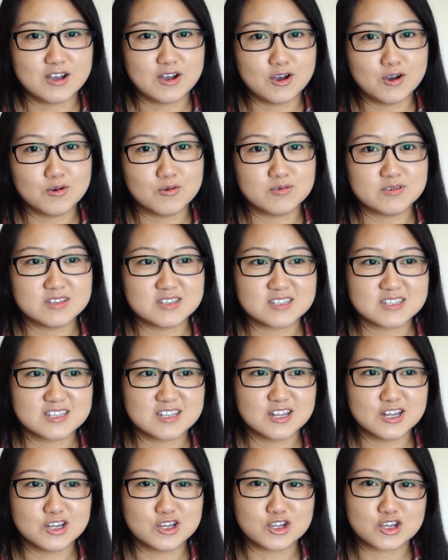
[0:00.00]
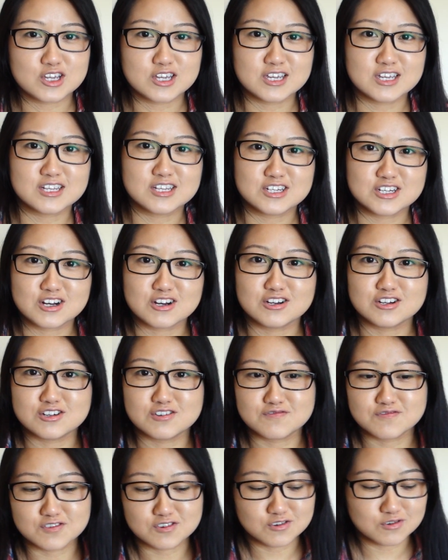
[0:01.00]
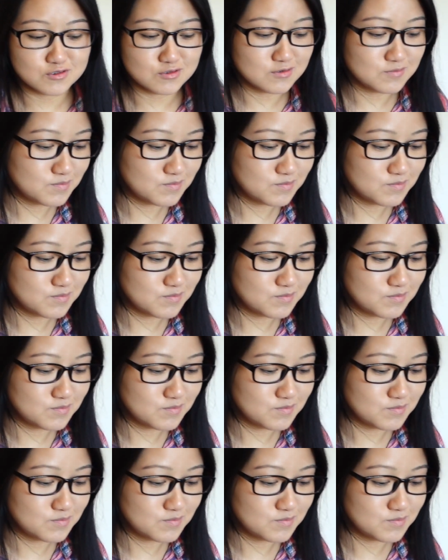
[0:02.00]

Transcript: always looking to charge your phone